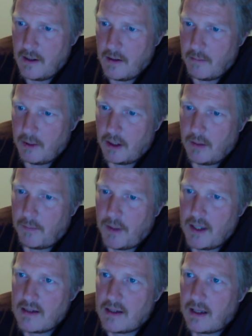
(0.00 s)
but it
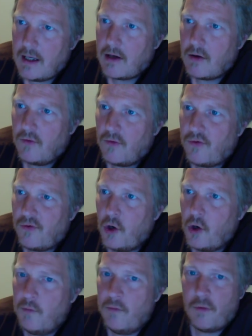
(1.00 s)
basically
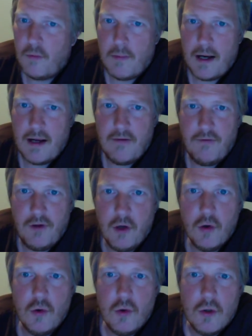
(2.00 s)
confirmed my
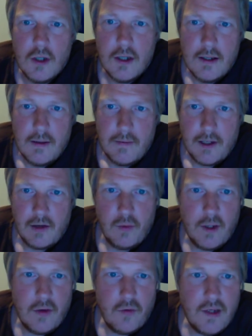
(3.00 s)
view that
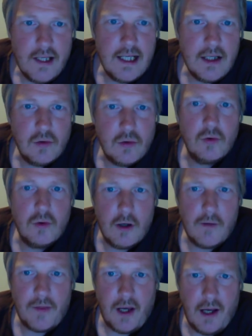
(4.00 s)
we really do
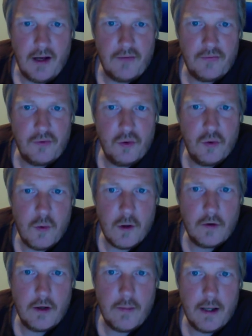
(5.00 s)
not have to
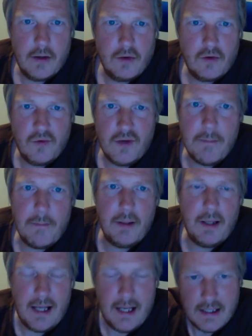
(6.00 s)
worry about. Ripple
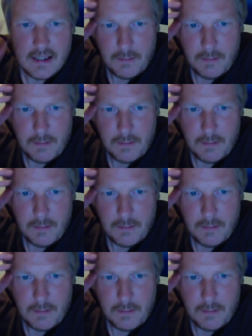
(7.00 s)
has a